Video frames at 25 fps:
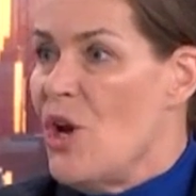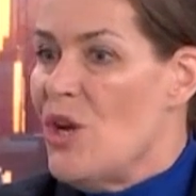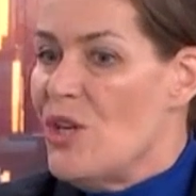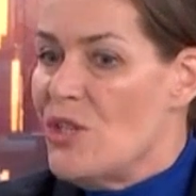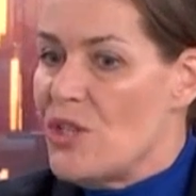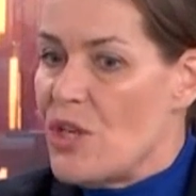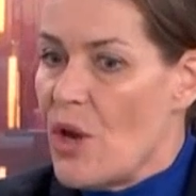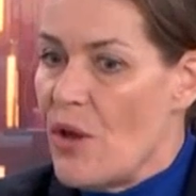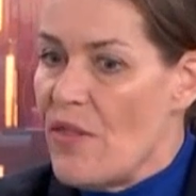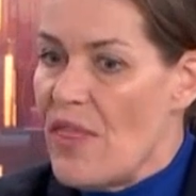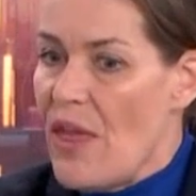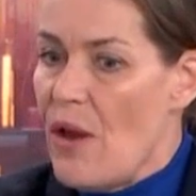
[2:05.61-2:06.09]

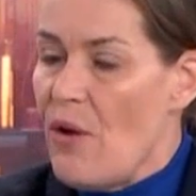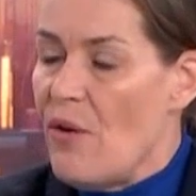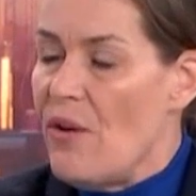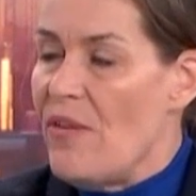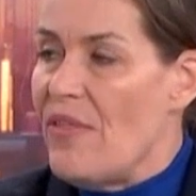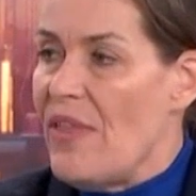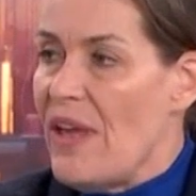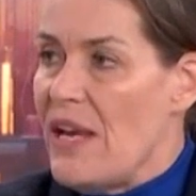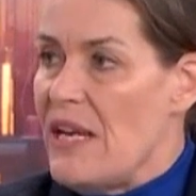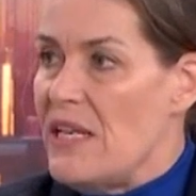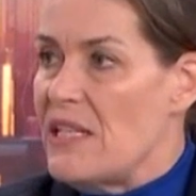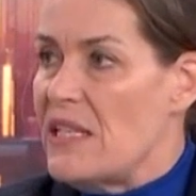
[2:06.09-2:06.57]
So there are
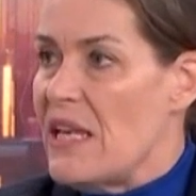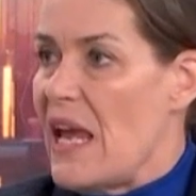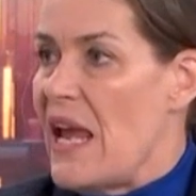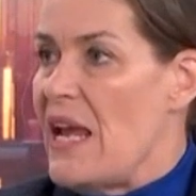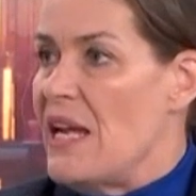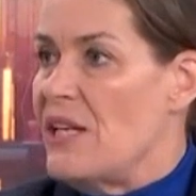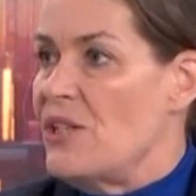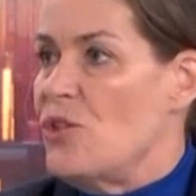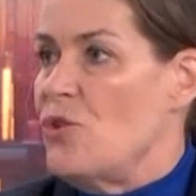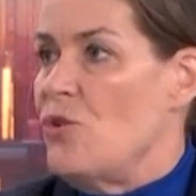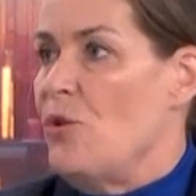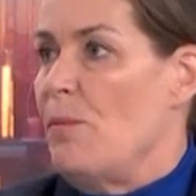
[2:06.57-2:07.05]
these
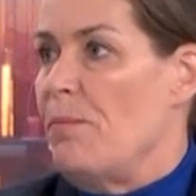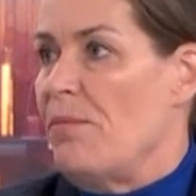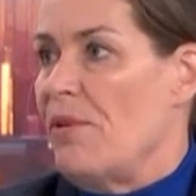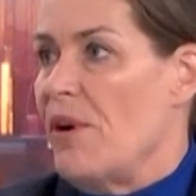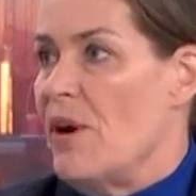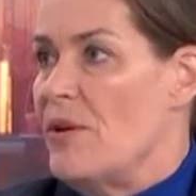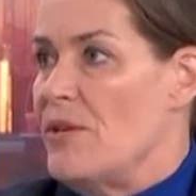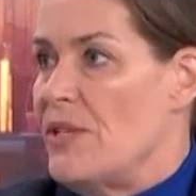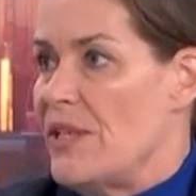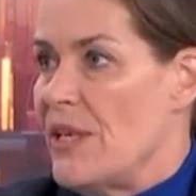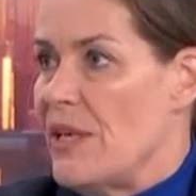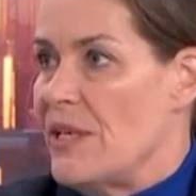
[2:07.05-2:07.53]
extra
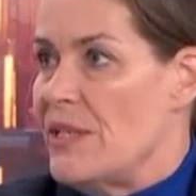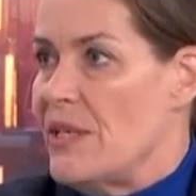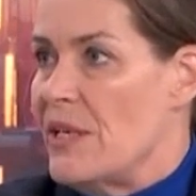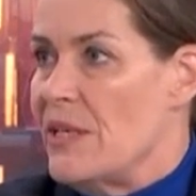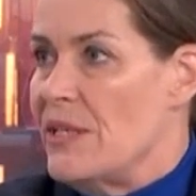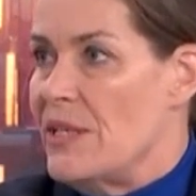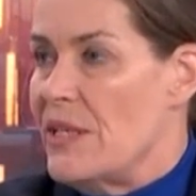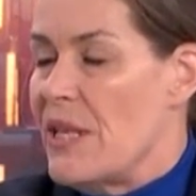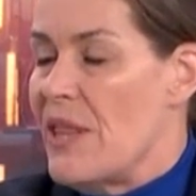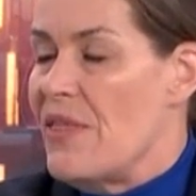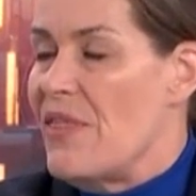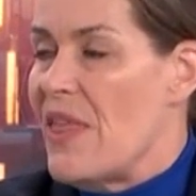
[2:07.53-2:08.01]

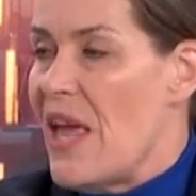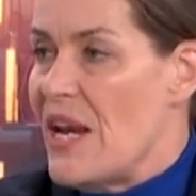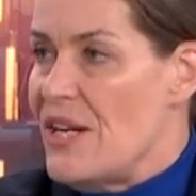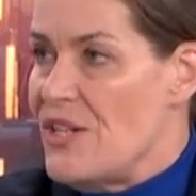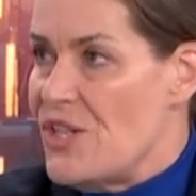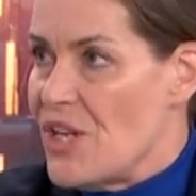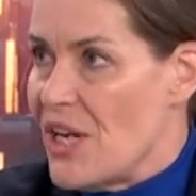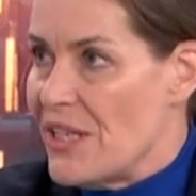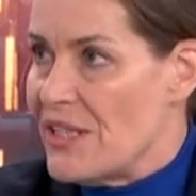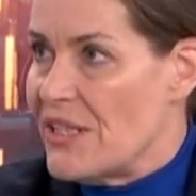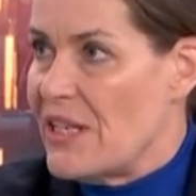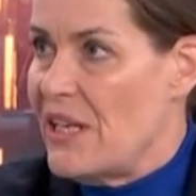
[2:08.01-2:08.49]
processes that
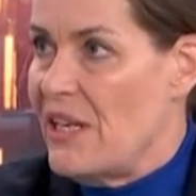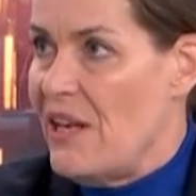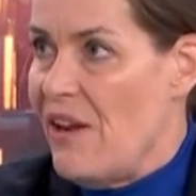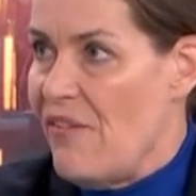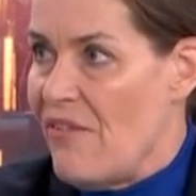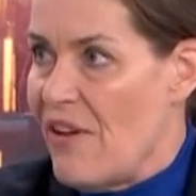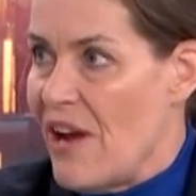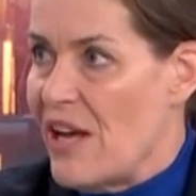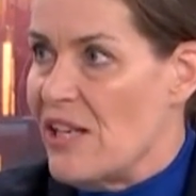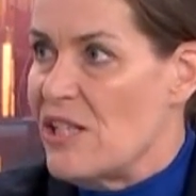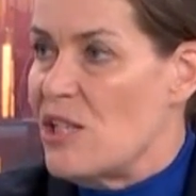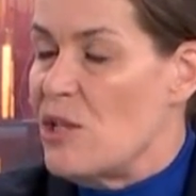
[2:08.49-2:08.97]
just
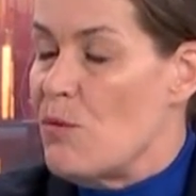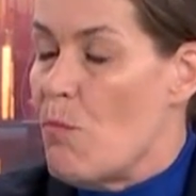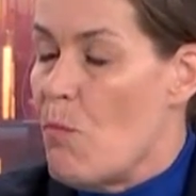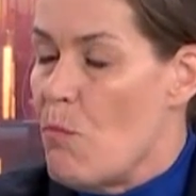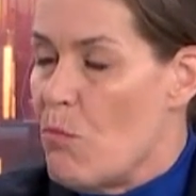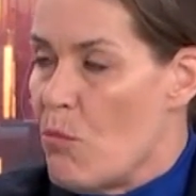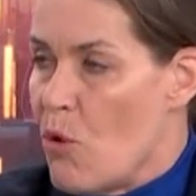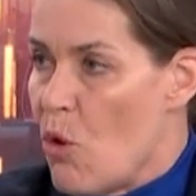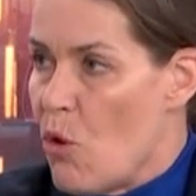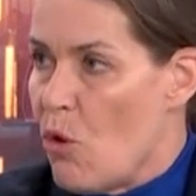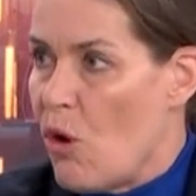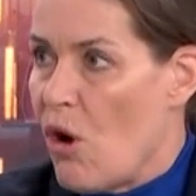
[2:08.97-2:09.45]
give us
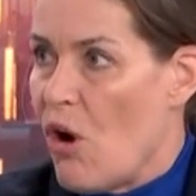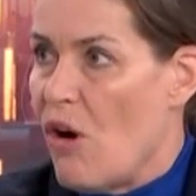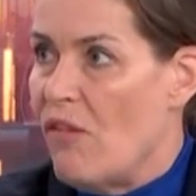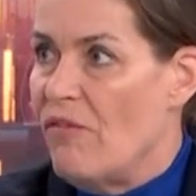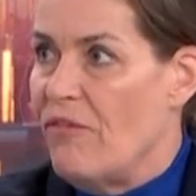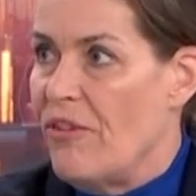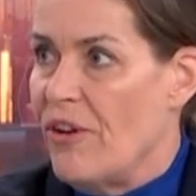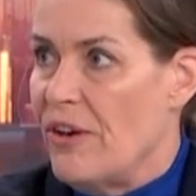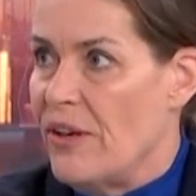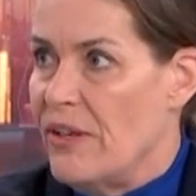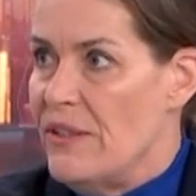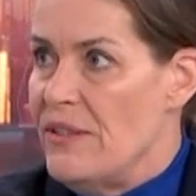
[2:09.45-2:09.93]
more
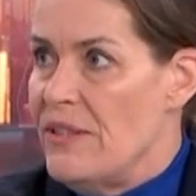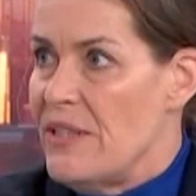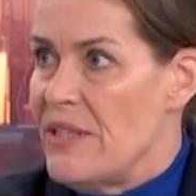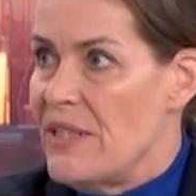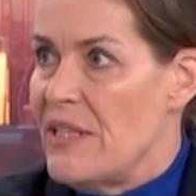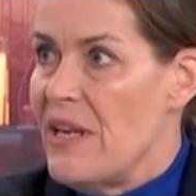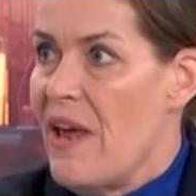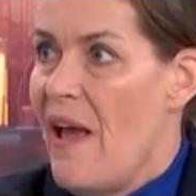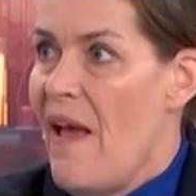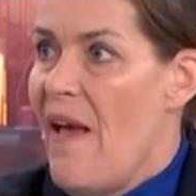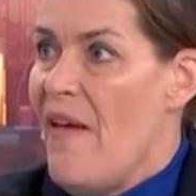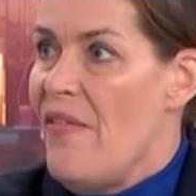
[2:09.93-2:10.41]

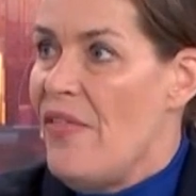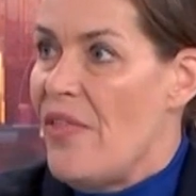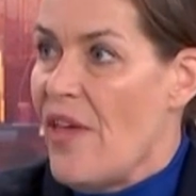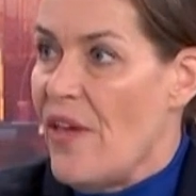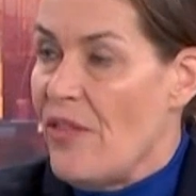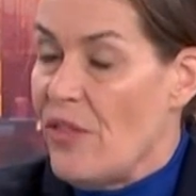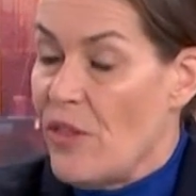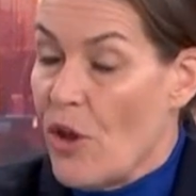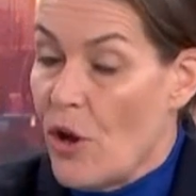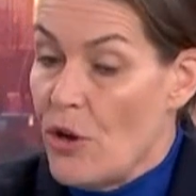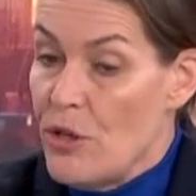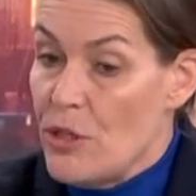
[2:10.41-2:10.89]
confidence
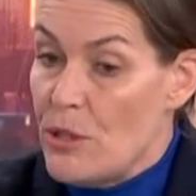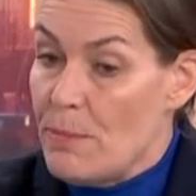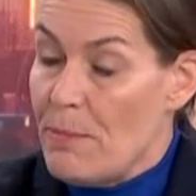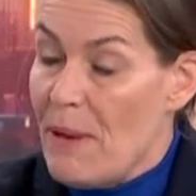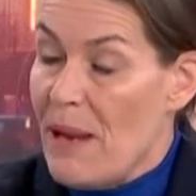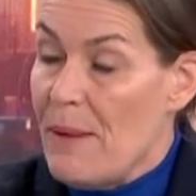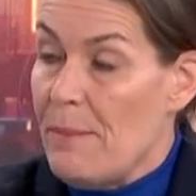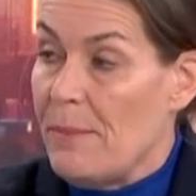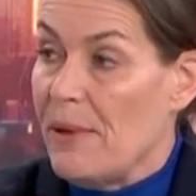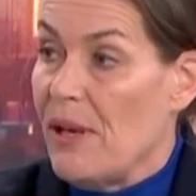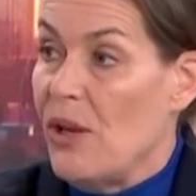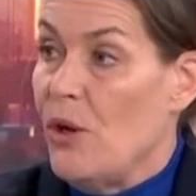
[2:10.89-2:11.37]
that those
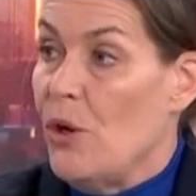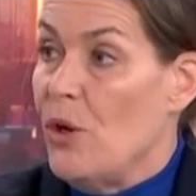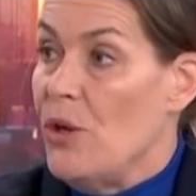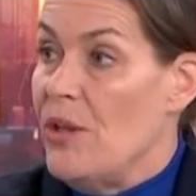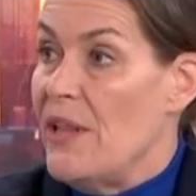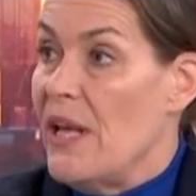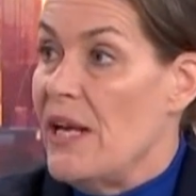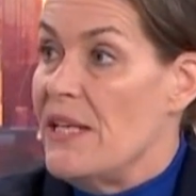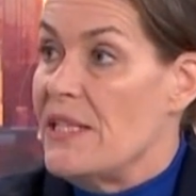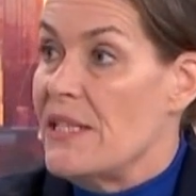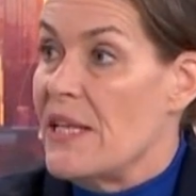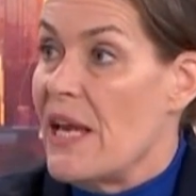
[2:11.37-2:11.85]
people are who
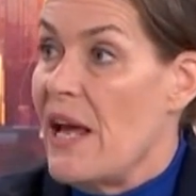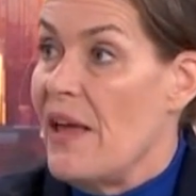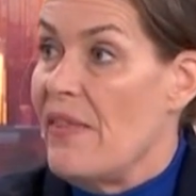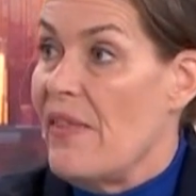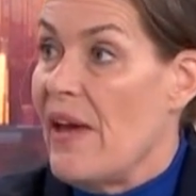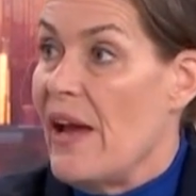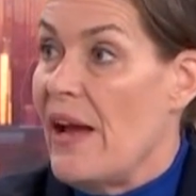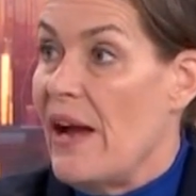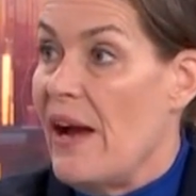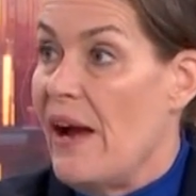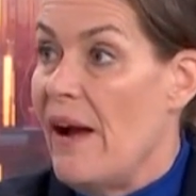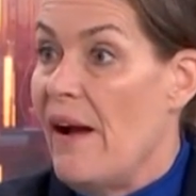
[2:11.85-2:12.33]
they say
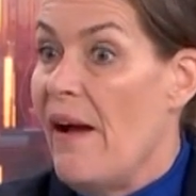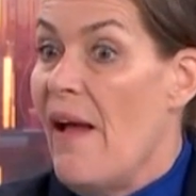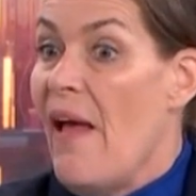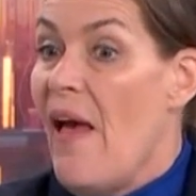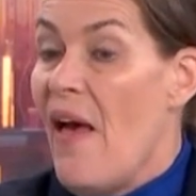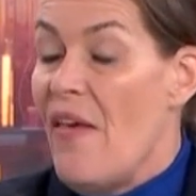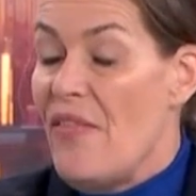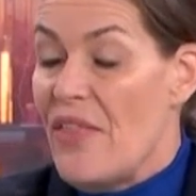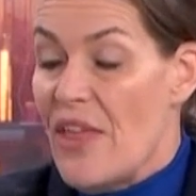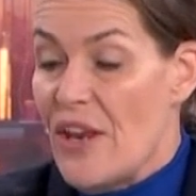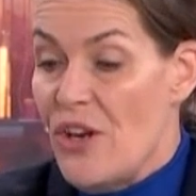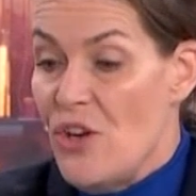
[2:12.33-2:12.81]
they are,
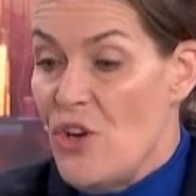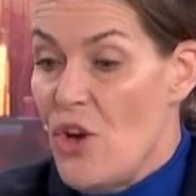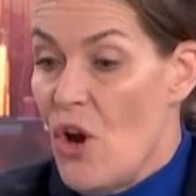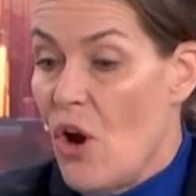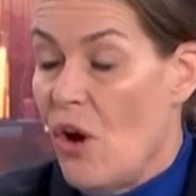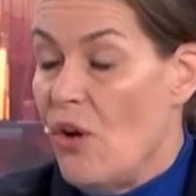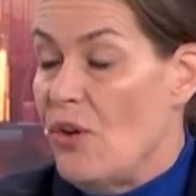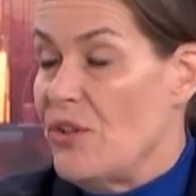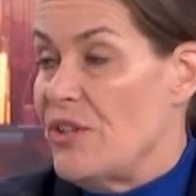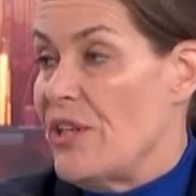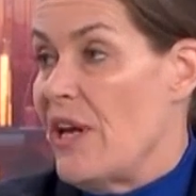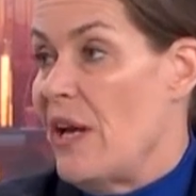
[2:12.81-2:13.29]
they're
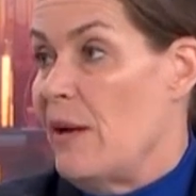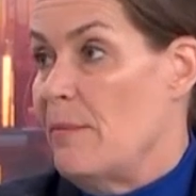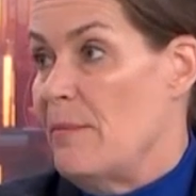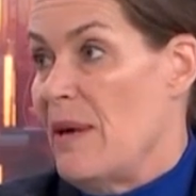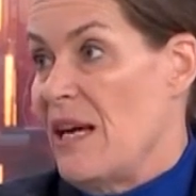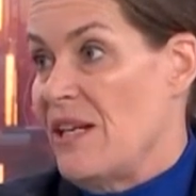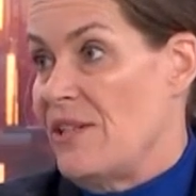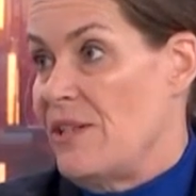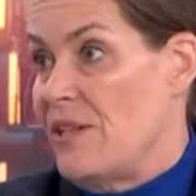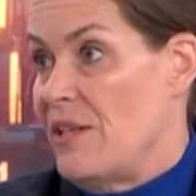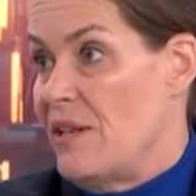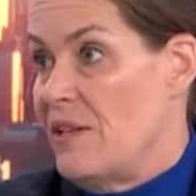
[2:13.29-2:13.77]
not
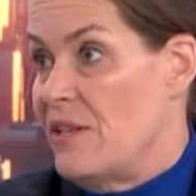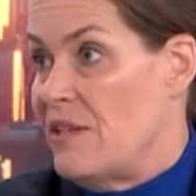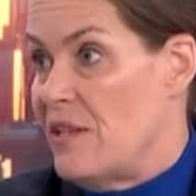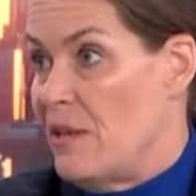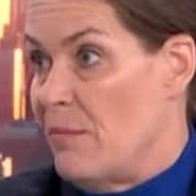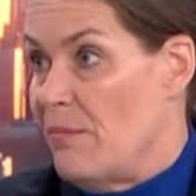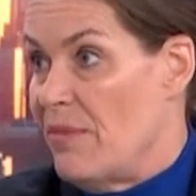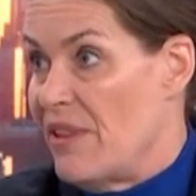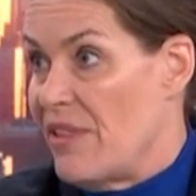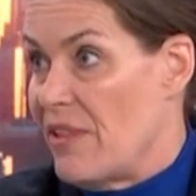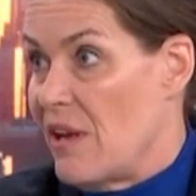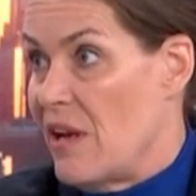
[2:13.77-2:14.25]
Hamas
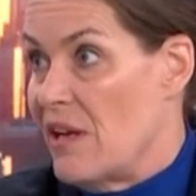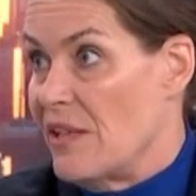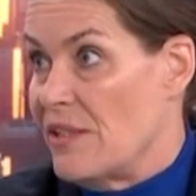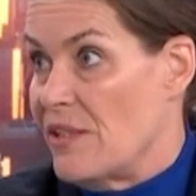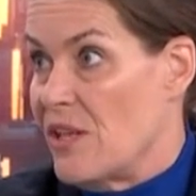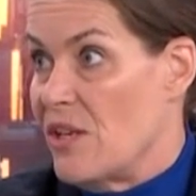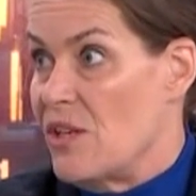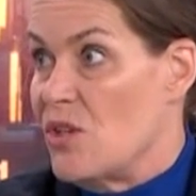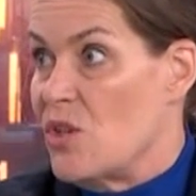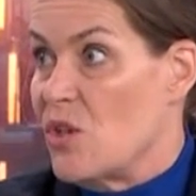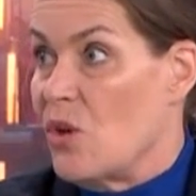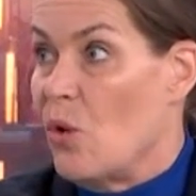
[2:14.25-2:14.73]

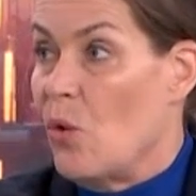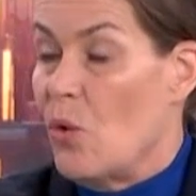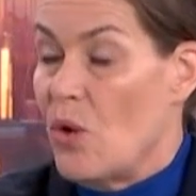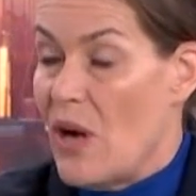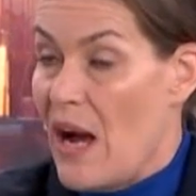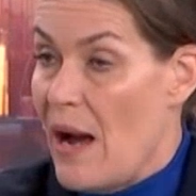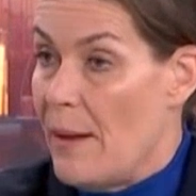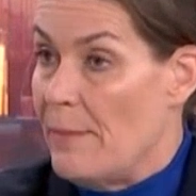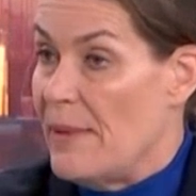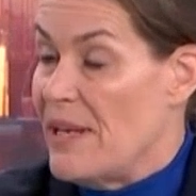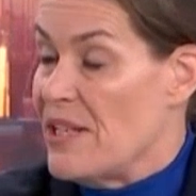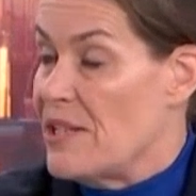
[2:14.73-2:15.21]
sympathisers or
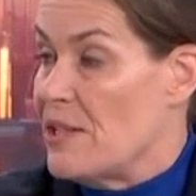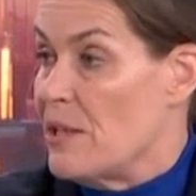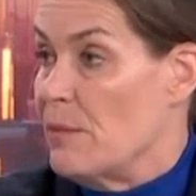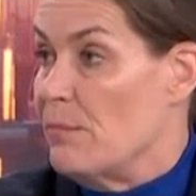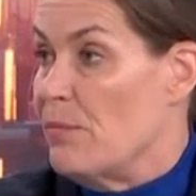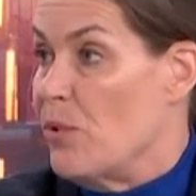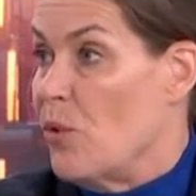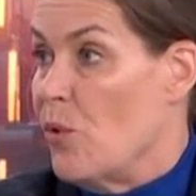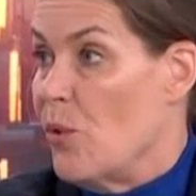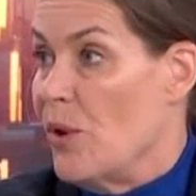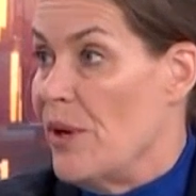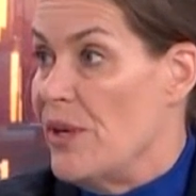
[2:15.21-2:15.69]
Hamas
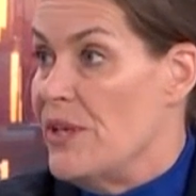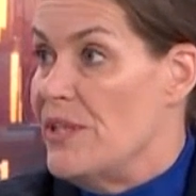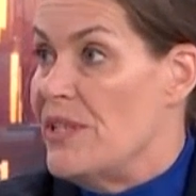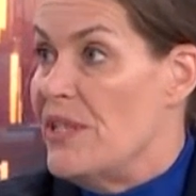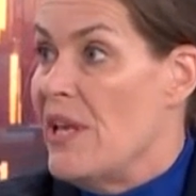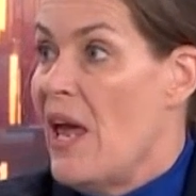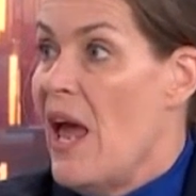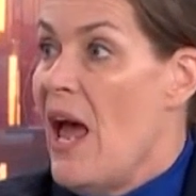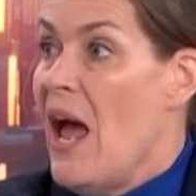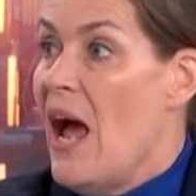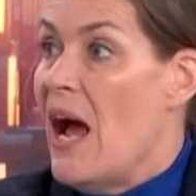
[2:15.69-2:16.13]
supporters,